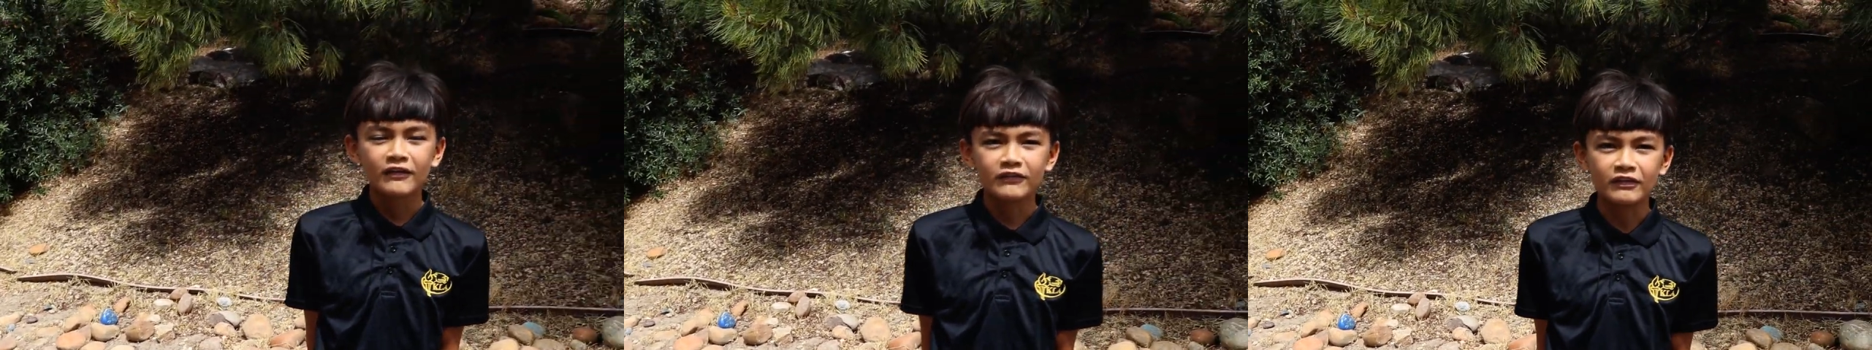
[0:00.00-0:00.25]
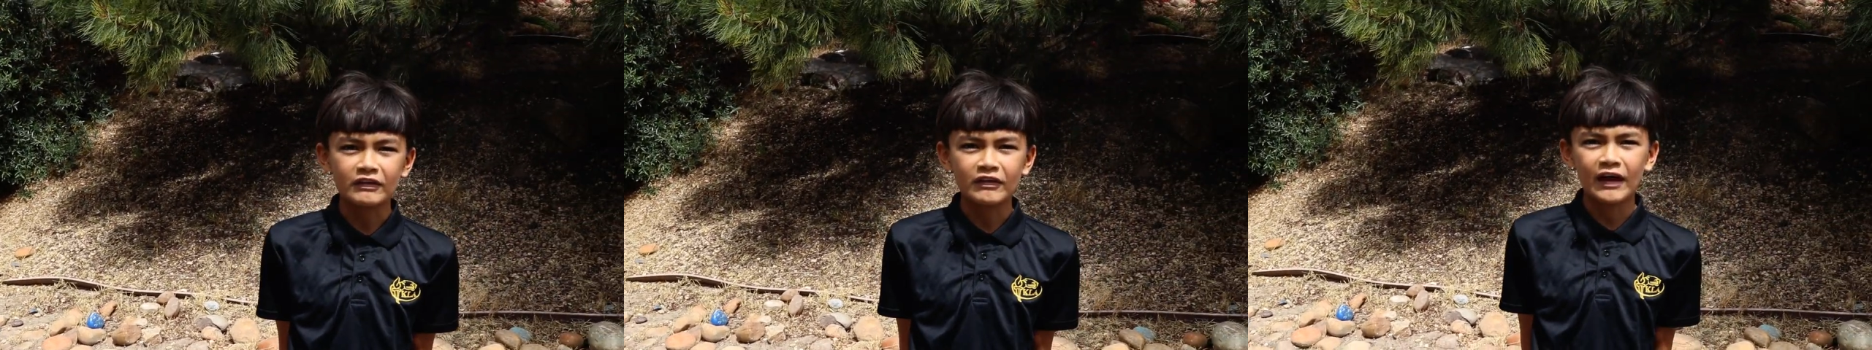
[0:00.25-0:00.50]

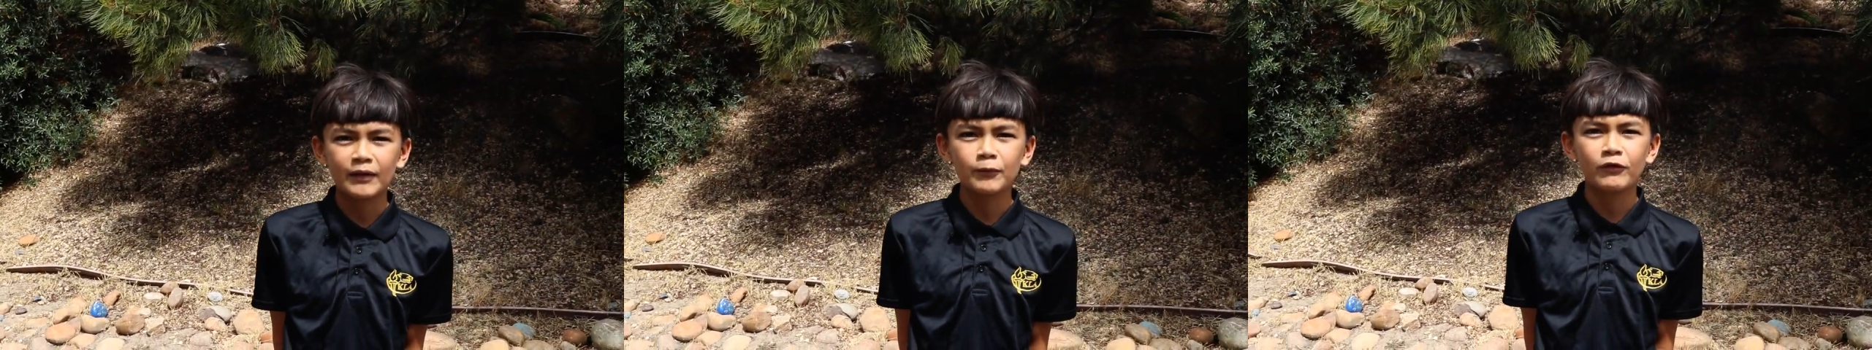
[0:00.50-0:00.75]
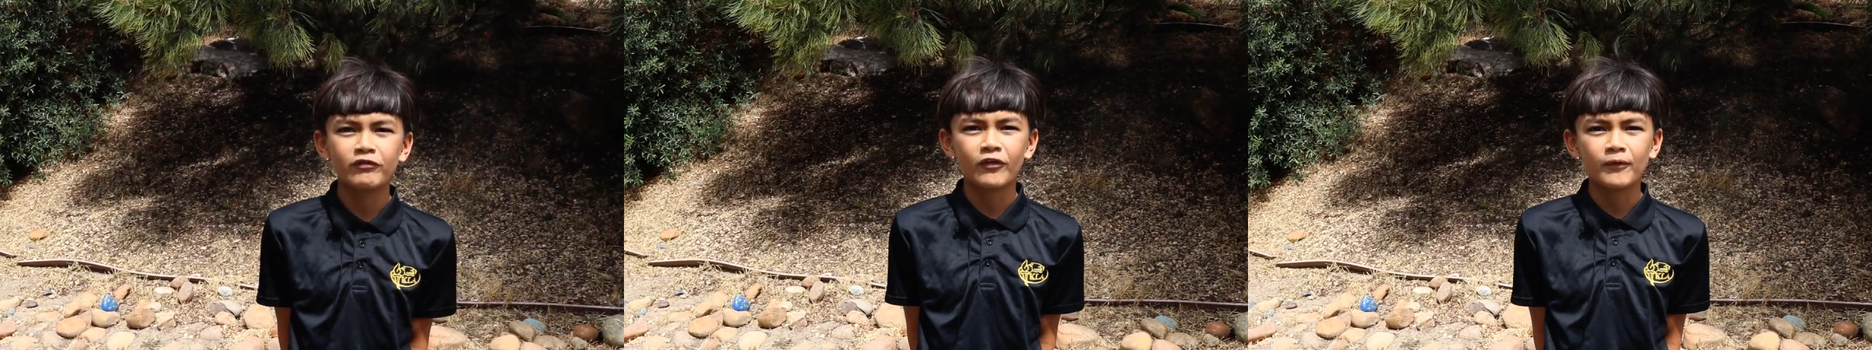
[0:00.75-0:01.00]
that the
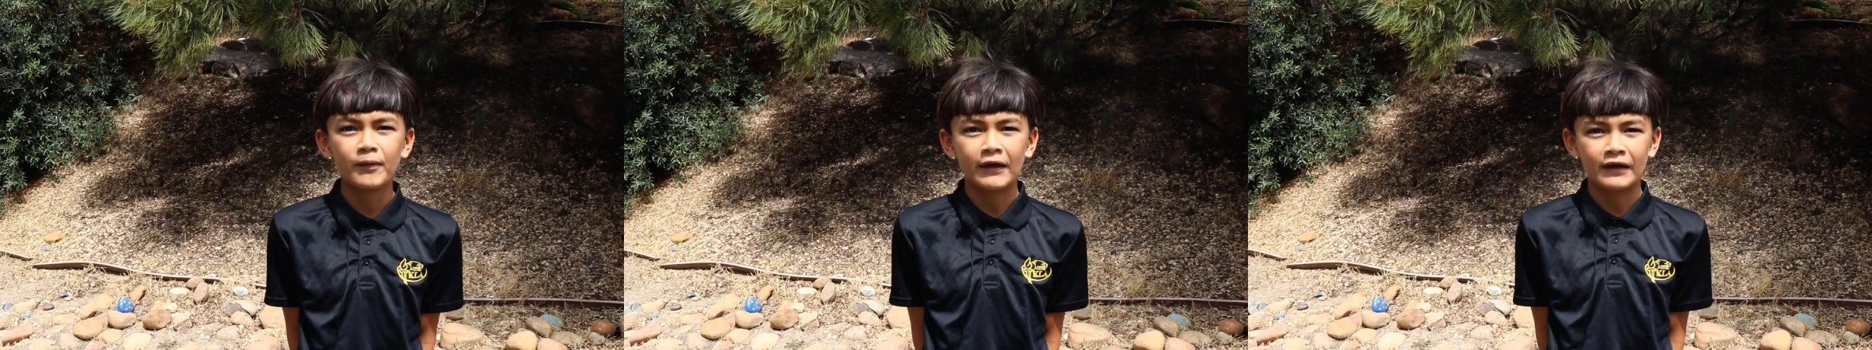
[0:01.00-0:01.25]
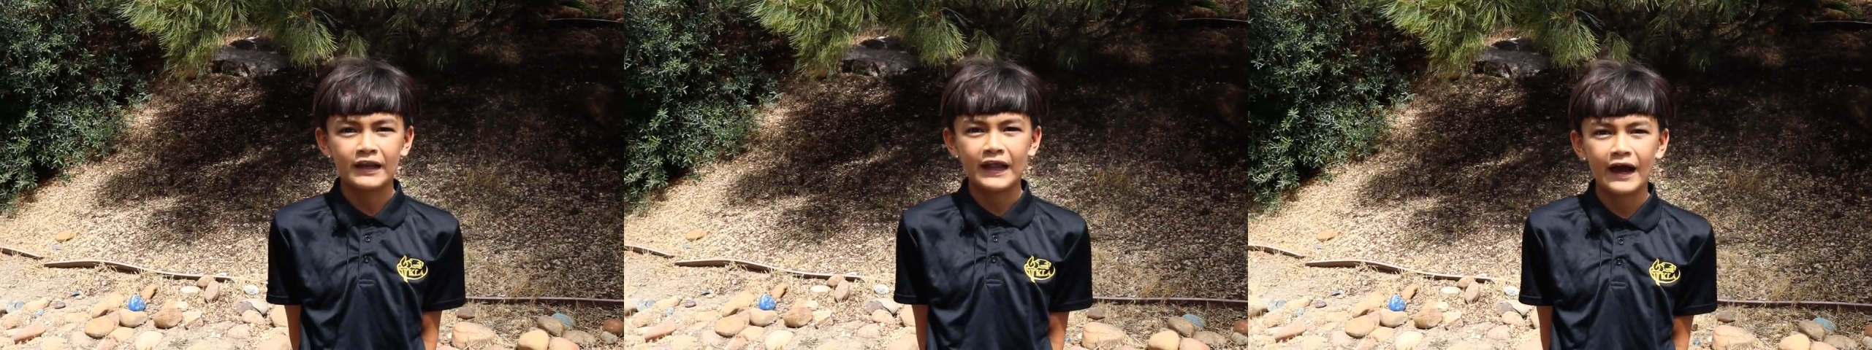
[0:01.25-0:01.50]
time will fall
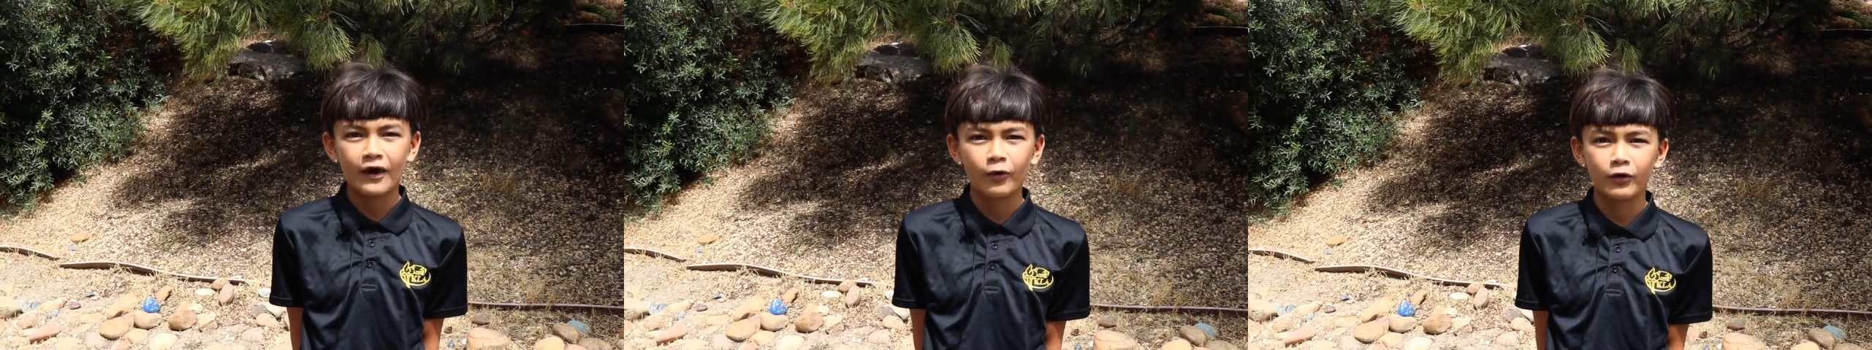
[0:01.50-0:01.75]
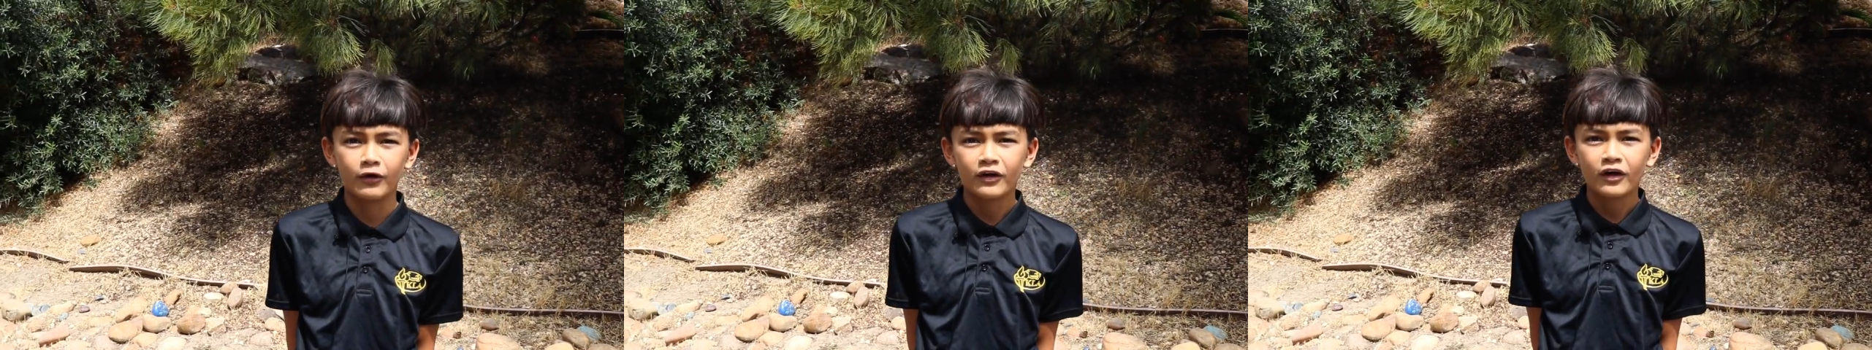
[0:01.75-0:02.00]
back an
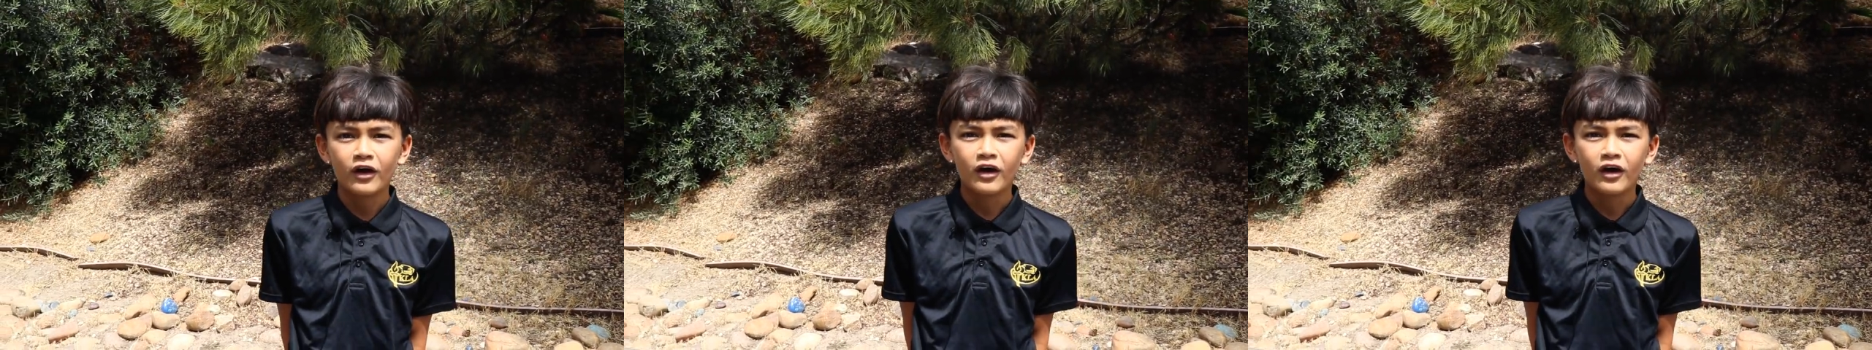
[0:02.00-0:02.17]
hour